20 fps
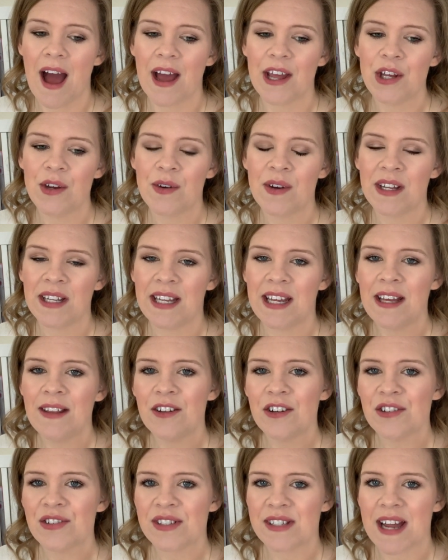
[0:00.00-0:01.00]
you can
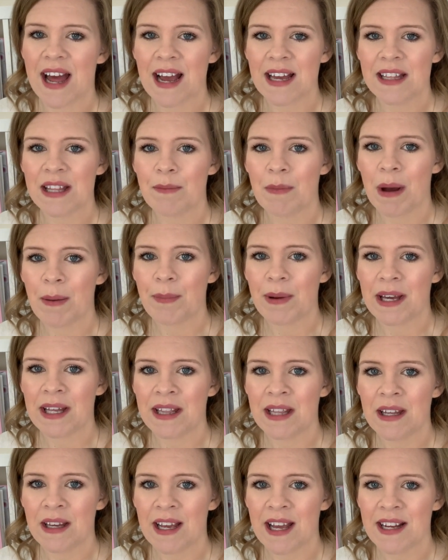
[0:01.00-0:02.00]
either stack them up in
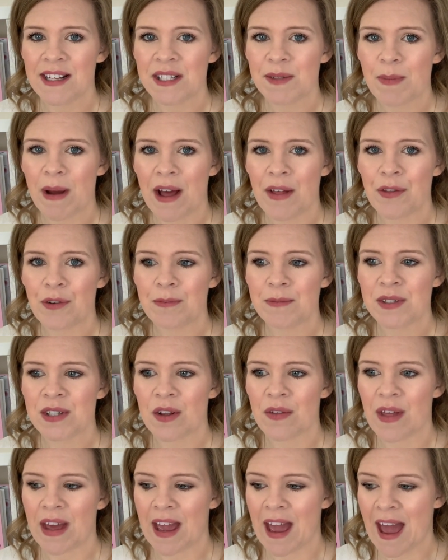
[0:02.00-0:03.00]
the guest bathroom so
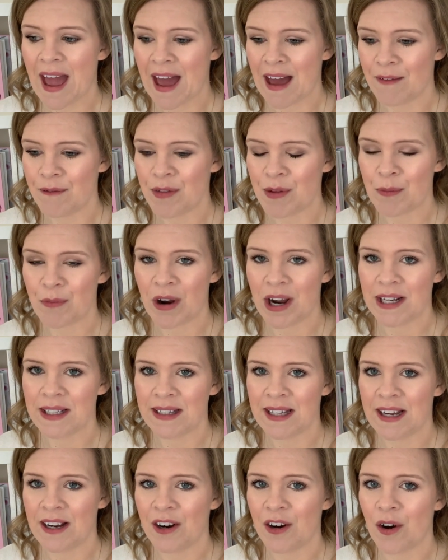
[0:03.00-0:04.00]
they have them right
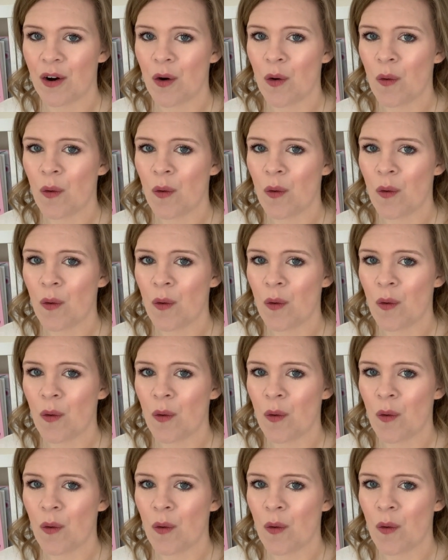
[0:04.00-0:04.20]
there,